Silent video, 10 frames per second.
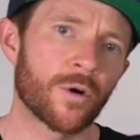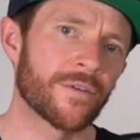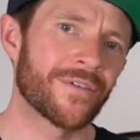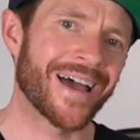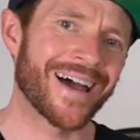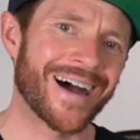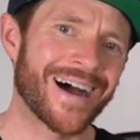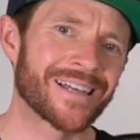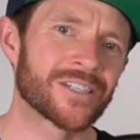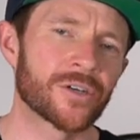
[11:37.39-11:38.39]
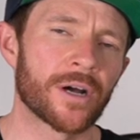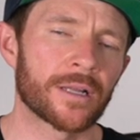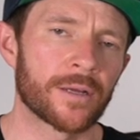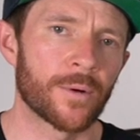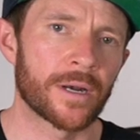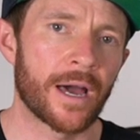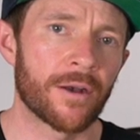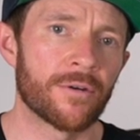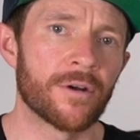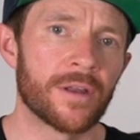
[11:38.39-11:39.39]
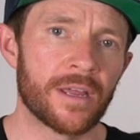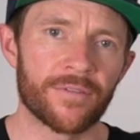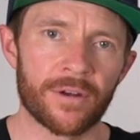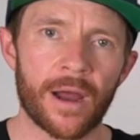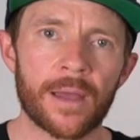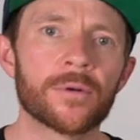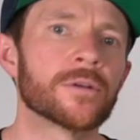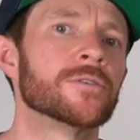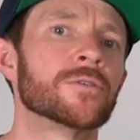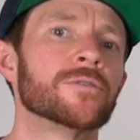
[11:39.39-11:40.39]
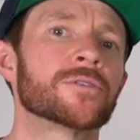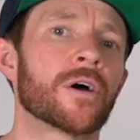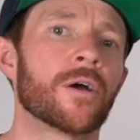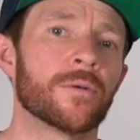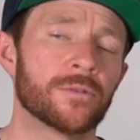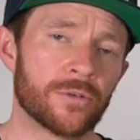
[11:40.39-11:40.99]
What of are Cycling 100, if they're able to do so,